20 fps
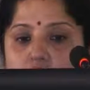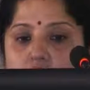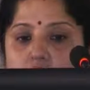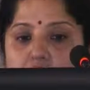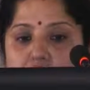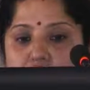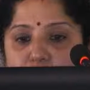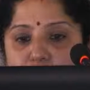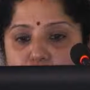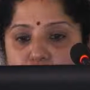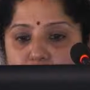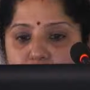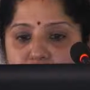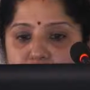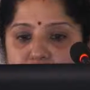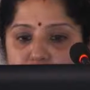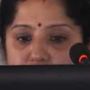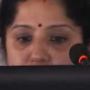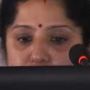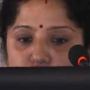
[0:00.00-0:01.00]
Hormonal
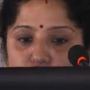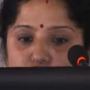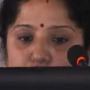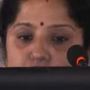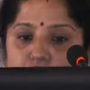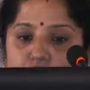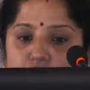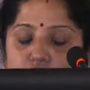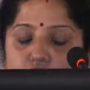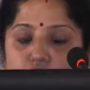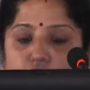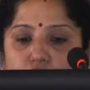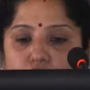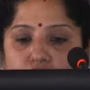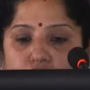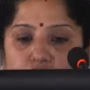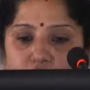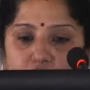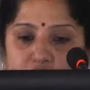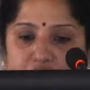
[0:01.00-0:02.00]
agents could be
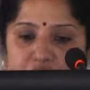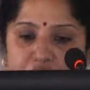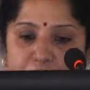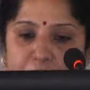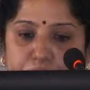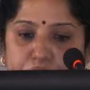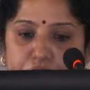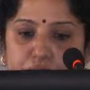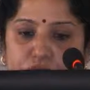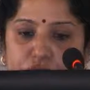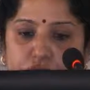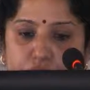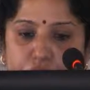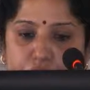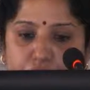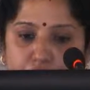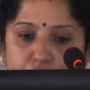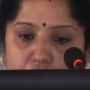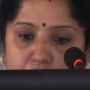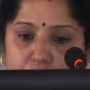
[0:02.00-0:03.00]
oral contraceptives,
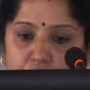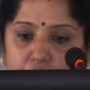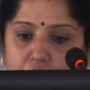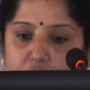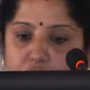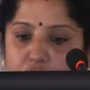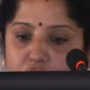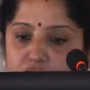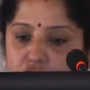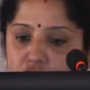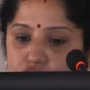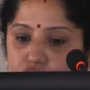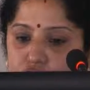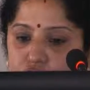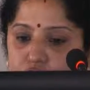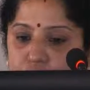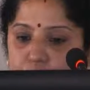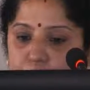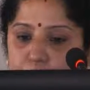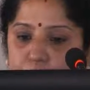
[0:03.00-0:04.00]
prolonged
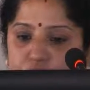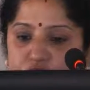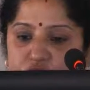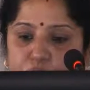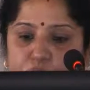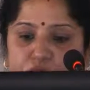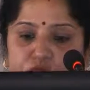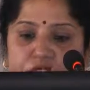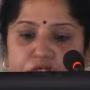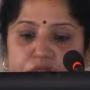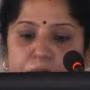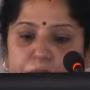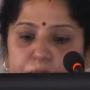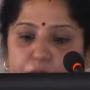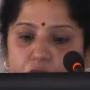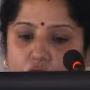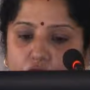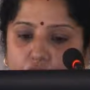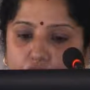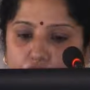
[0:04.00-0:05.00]
estrogen replacement therapy,
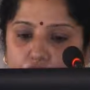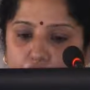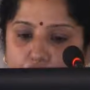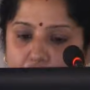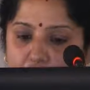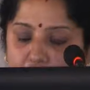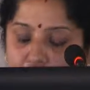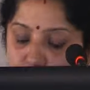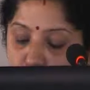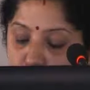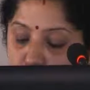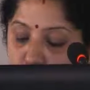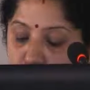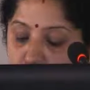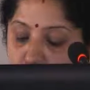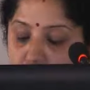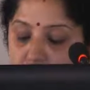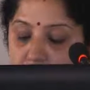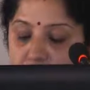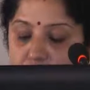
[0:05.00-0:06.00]
or hormonal
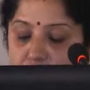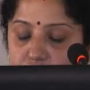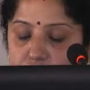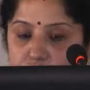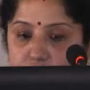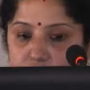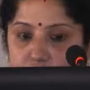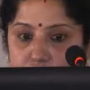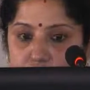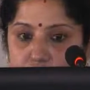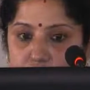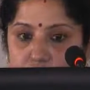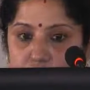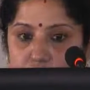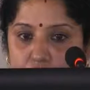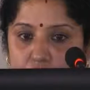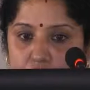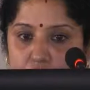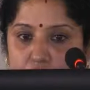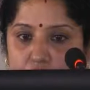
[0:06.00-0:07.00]
imbalance.
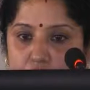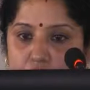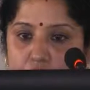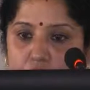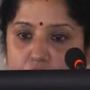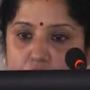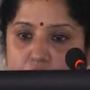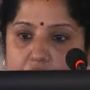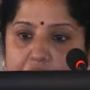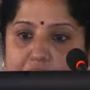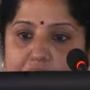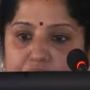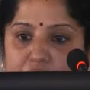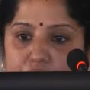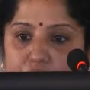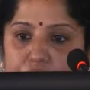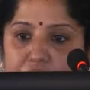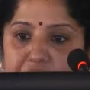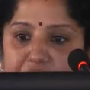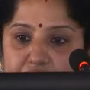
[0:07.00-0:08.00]

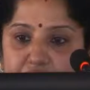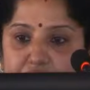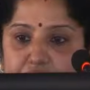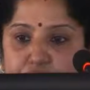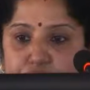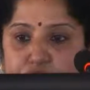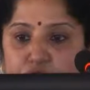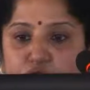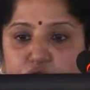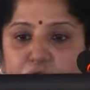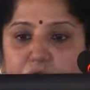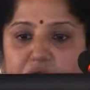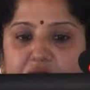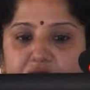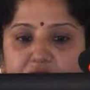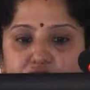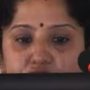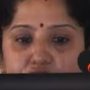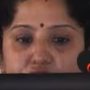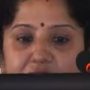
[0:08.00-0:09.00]
Other factors which may
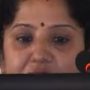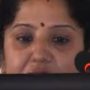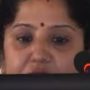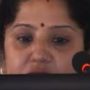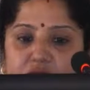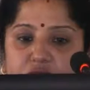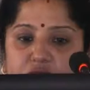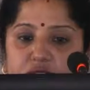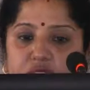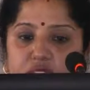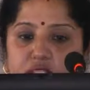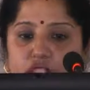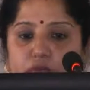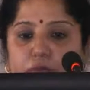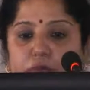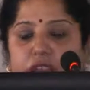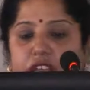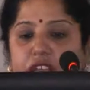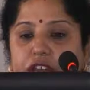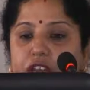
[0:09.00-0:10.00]
lead to cancer is
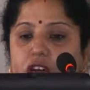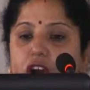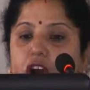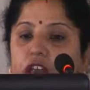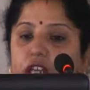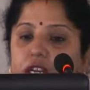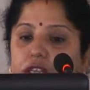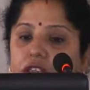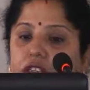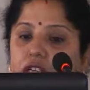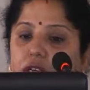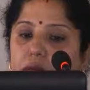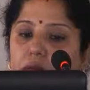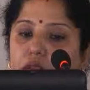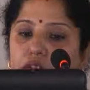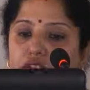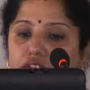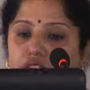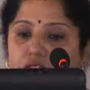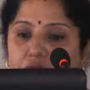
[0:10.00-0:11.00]
breakdown in the
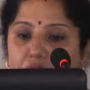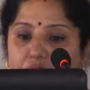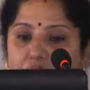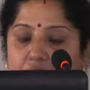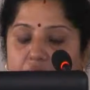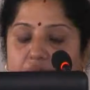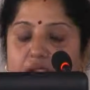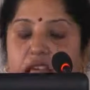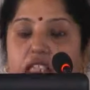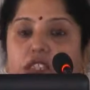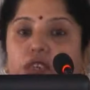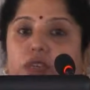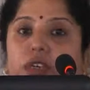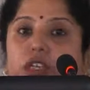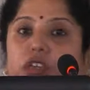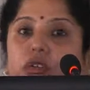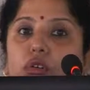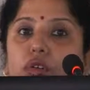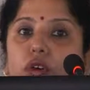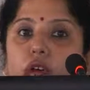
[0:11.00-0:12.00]
immunity, As we
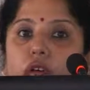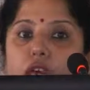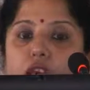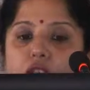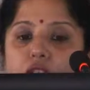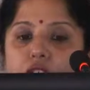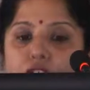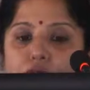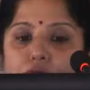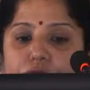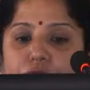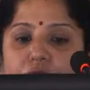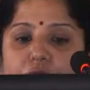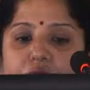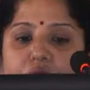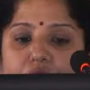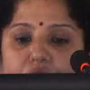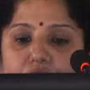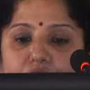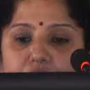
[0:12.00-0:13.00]
know, if we are
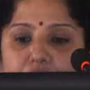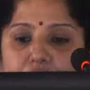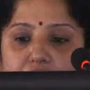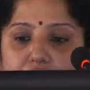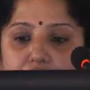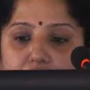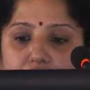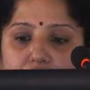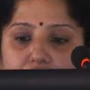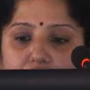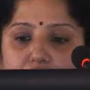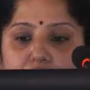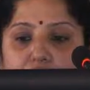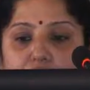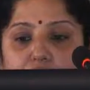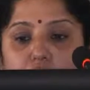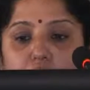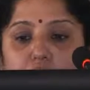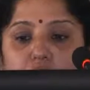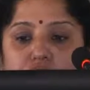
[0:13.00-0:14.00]
healthy enough,
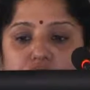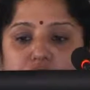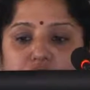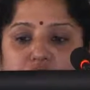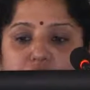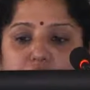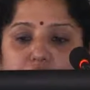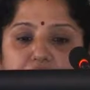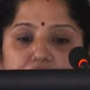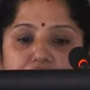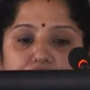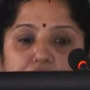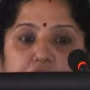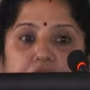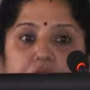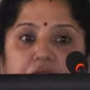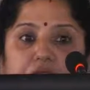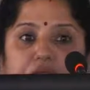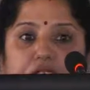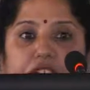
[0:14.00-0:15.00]
our immune system can
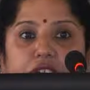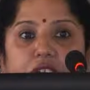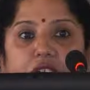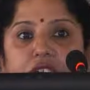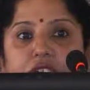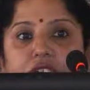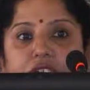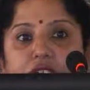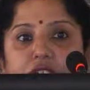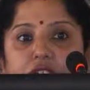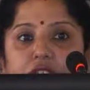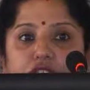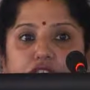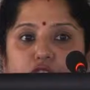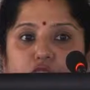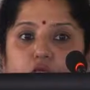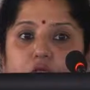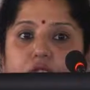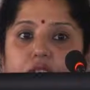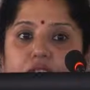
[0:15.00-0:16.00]
target and it can
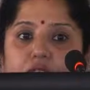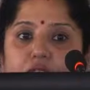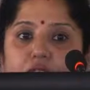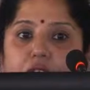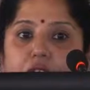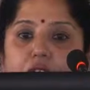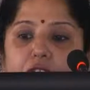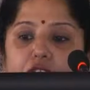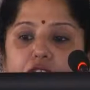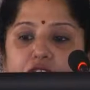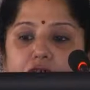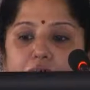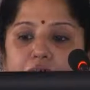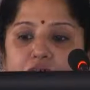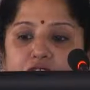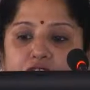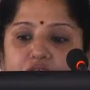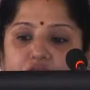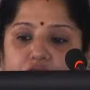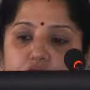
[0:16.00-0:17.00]
destroy any kind of
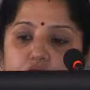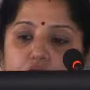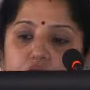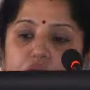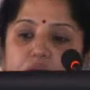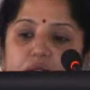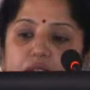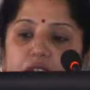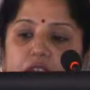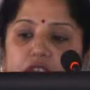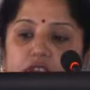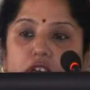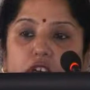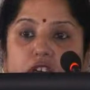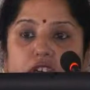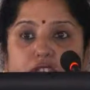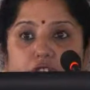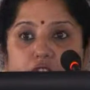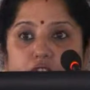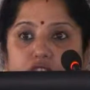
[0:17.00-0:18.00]
bacteria or virus, or
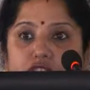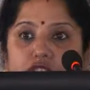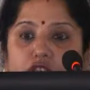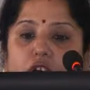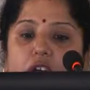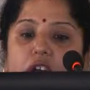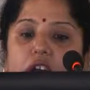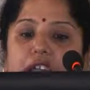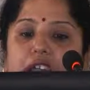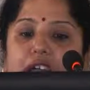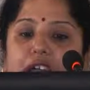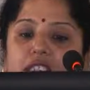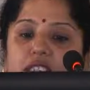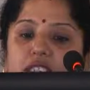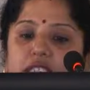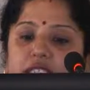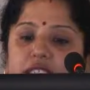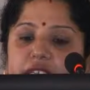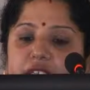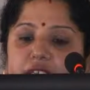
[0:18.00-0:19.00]
it can destroy our
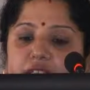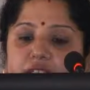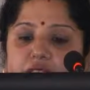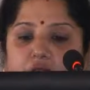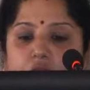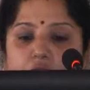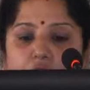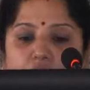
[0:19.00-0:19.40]
cancer cells.